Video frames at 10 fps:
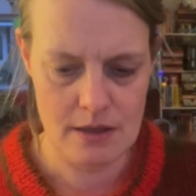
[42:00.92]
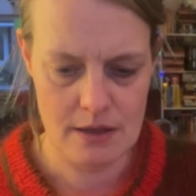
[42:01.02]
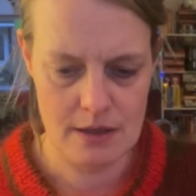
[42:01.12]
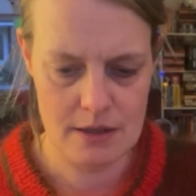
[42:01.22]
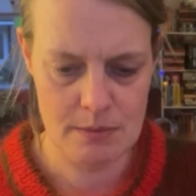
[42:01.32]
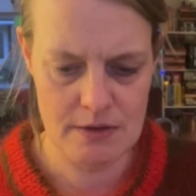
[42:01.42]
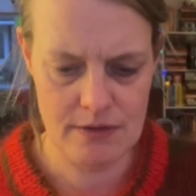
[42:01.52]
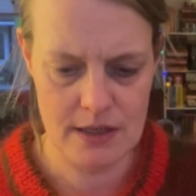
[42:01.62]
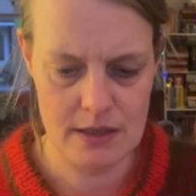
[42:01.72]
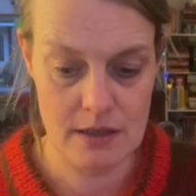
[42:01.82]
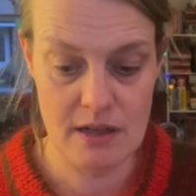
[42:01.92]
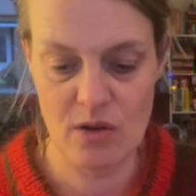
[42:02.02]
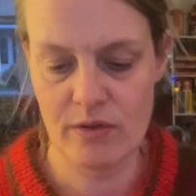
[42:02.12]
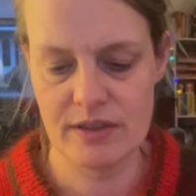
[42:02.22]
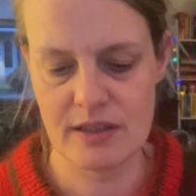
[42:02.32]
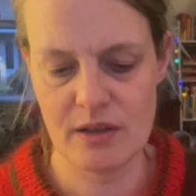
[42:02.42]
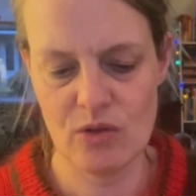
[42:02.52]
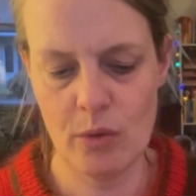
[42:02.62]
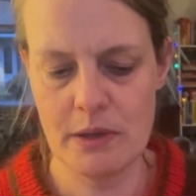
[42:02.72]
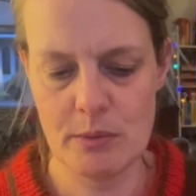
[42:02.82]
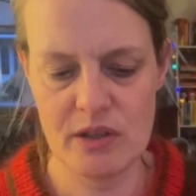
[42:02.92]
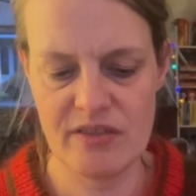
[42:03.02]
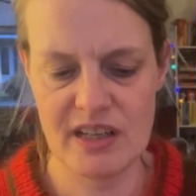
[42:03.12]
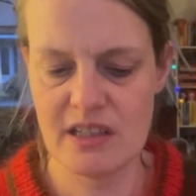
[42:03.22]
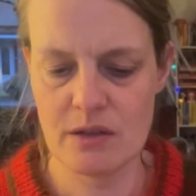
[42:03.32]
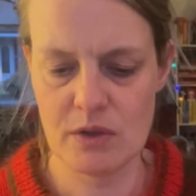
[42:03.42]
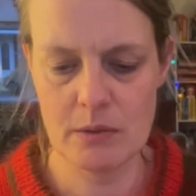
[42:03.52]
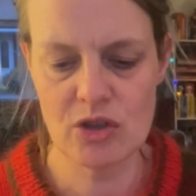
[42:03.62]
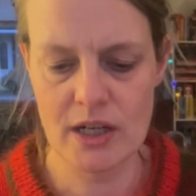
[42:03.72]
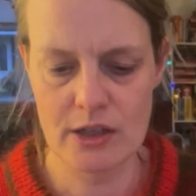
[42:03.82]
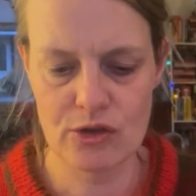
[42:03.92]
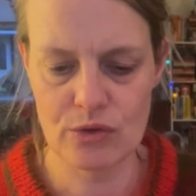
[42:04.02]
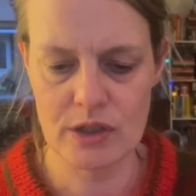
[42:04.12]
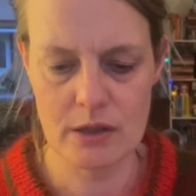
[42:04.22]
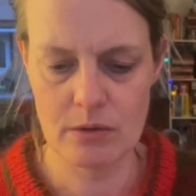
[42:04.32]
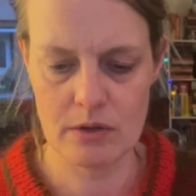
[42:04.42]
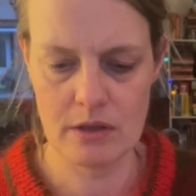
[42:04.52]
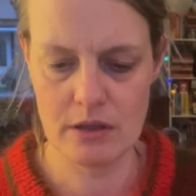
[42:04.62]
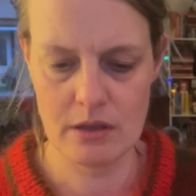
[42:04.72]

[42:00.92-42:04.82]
Let me find it, and obviously I'll not be able to find it when I'm trying to show you, will I?